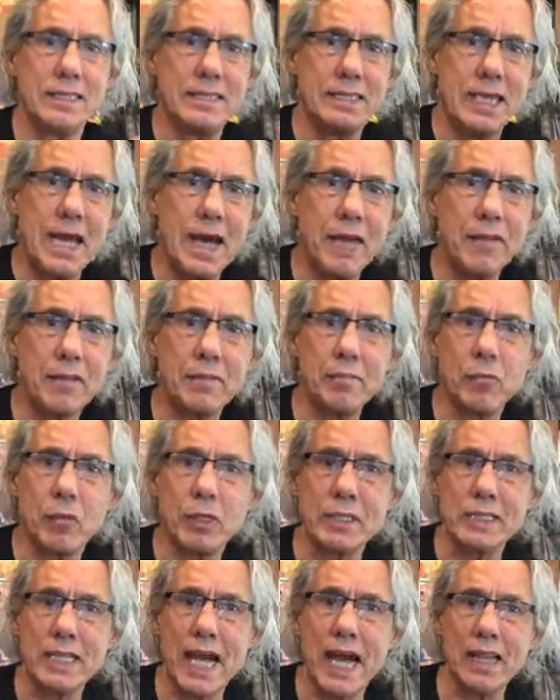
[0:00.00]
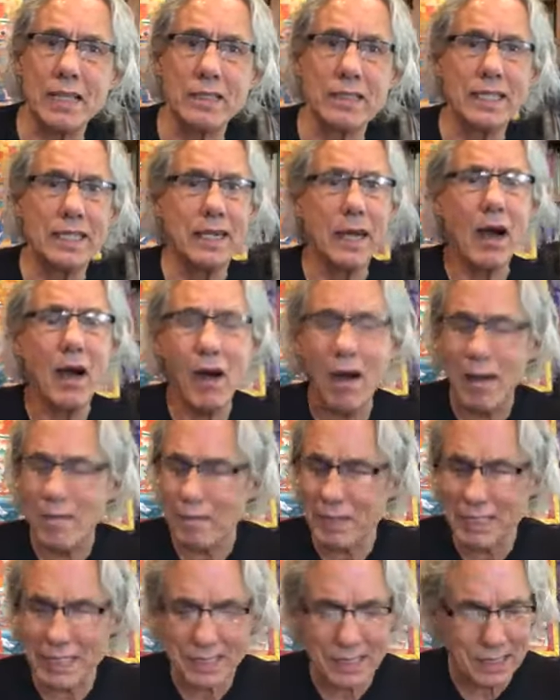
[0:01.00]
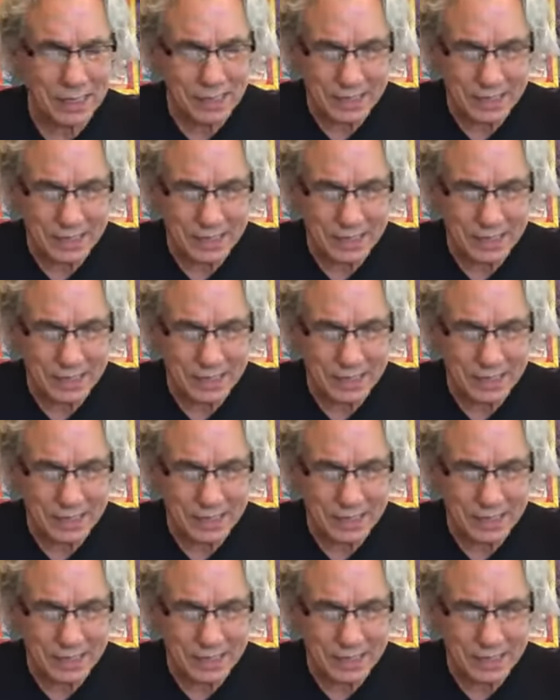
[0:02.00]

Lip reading: death, mortality. Obviously,